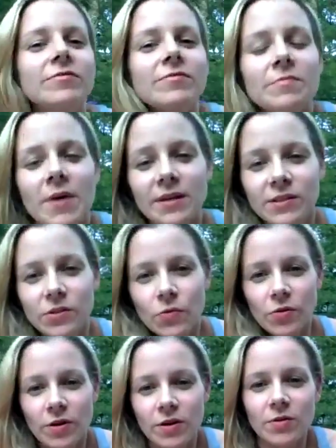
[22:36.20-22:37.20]
my
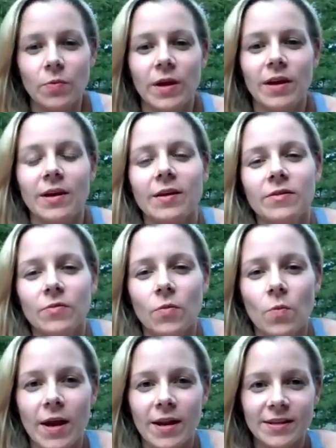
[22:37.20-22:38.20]
story with
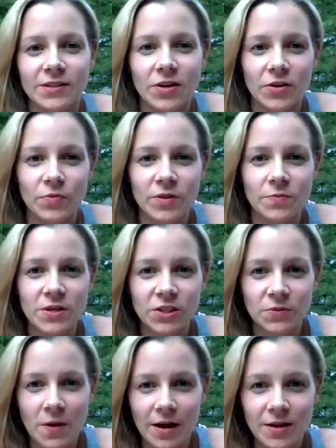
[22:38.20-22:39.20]
when I started with
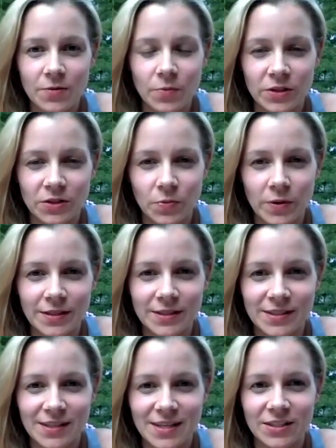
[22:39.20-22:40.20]
Beachbody, which
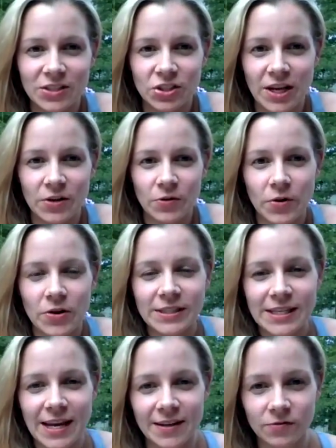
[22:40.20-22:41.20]
was in January, it was
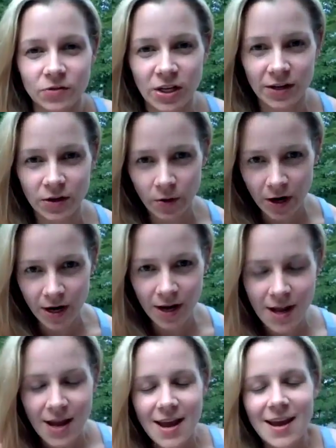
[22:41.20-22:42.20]
the end of January.
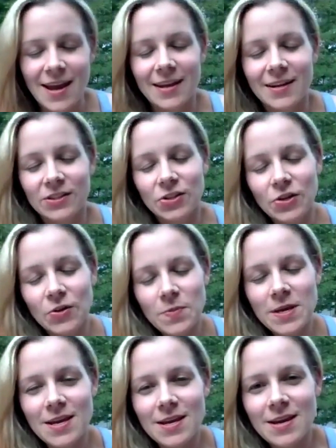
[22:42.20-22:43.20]
And it took
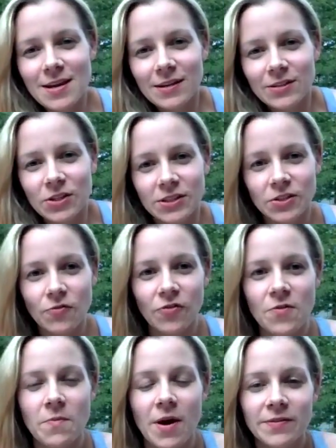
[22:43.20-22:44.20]
me just
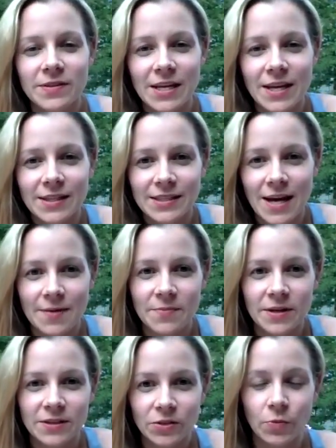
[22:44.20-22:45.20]
over a month to hit
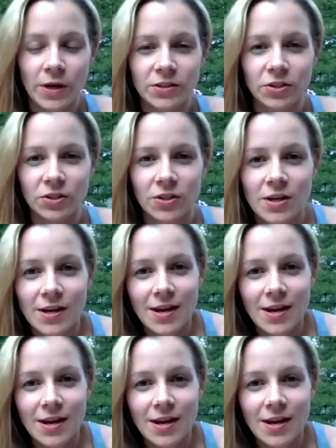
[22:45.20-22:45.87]
Diamond, which